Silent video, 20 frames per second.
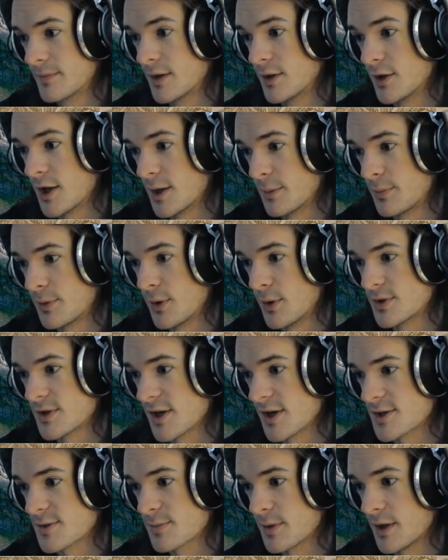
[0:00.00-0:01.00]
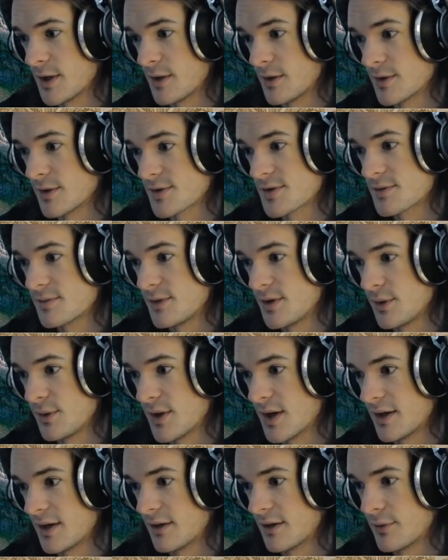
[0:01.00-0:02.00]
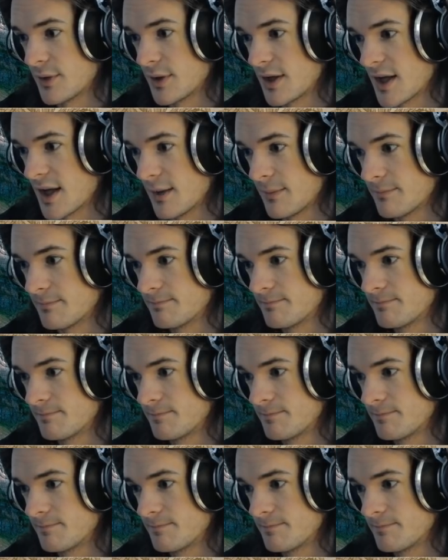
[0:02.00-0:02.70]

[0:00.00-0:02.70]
A lot of Protoss players do that every game.